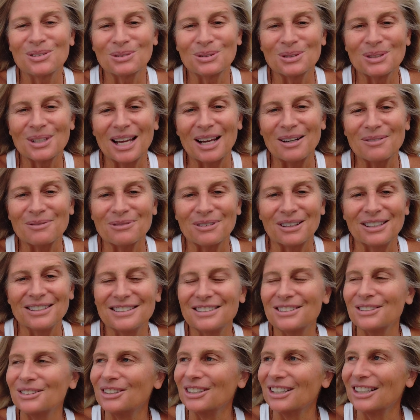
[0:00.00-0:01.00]
through that
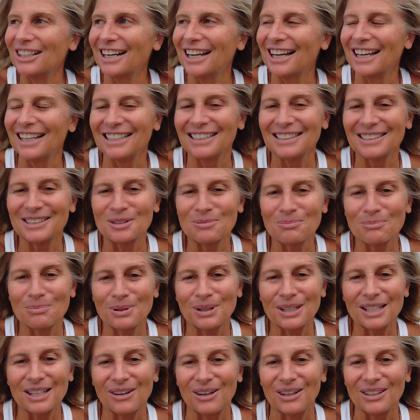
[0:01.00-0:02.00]
front door, and it's
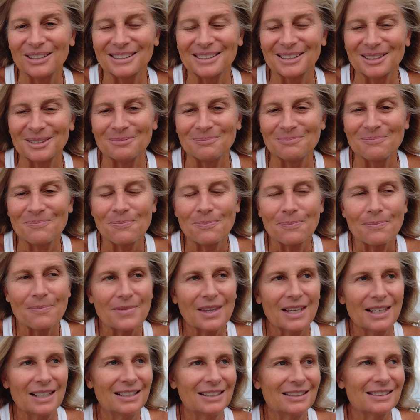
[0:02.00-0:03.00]
pretty awesome.
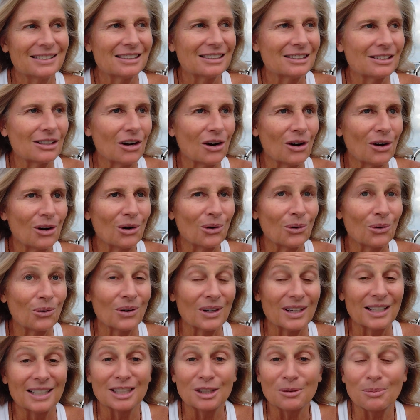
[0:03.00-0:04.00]

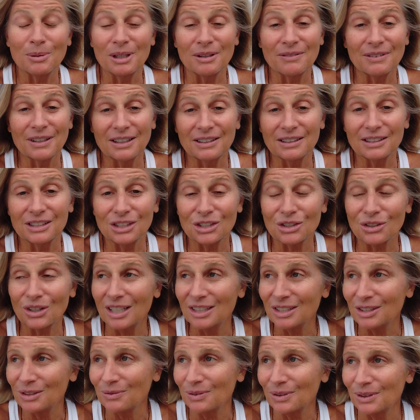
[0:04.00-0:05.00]
So it's been a very
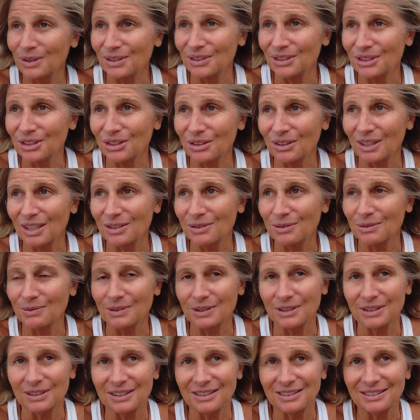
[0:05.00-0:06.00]
stressful,
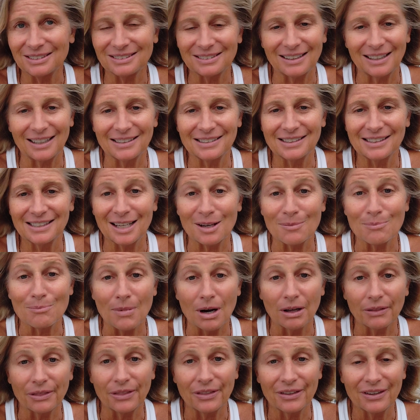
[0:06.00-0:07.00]
stressful, I'd say,
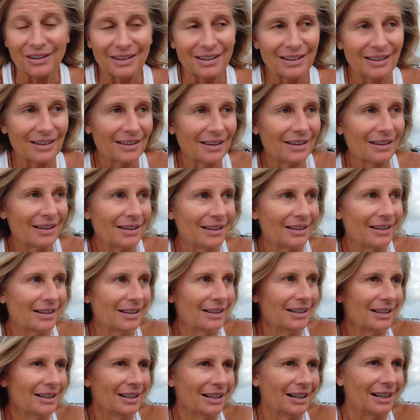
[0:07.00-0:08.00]
month.
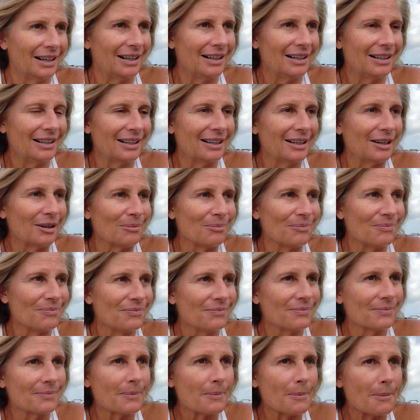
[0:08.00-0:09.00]

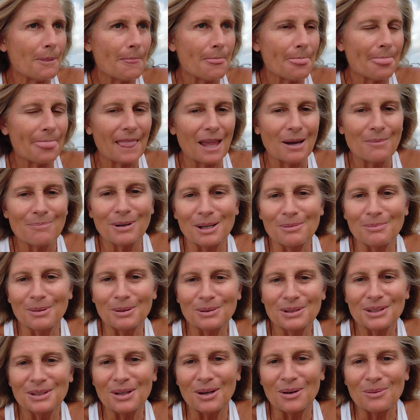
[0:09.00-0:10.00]
Um, but I'm
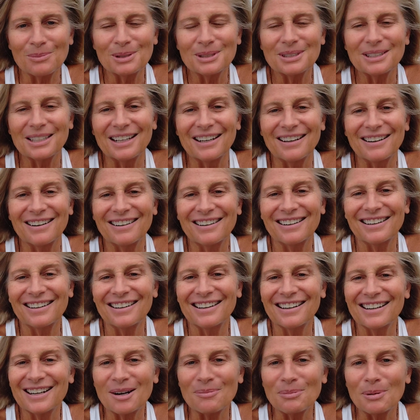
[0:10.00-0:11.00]
almost, almost there.
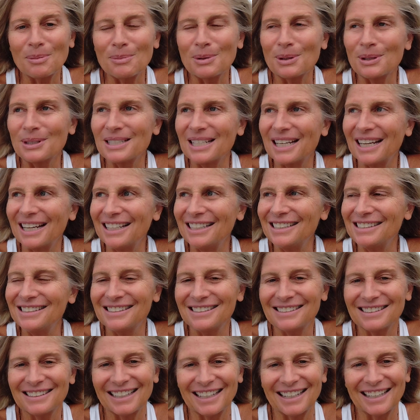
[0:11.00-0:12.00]
A couple more
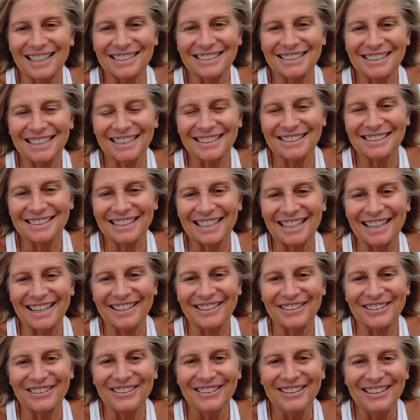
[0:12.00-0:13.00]
days, and I set
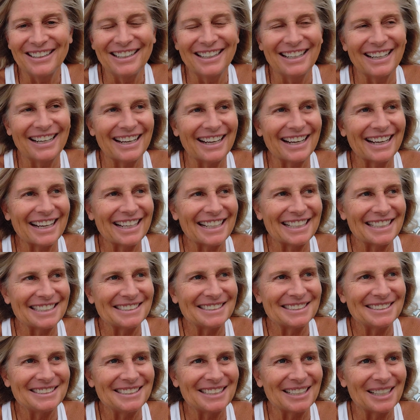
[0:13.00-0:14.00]
sail.
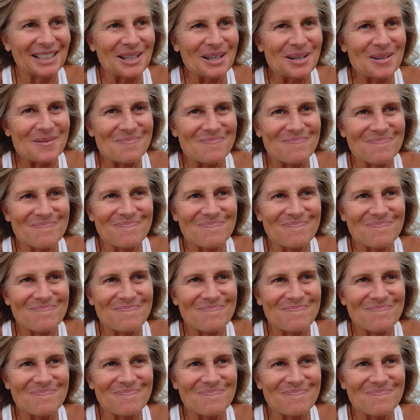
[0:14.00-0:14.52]
And um,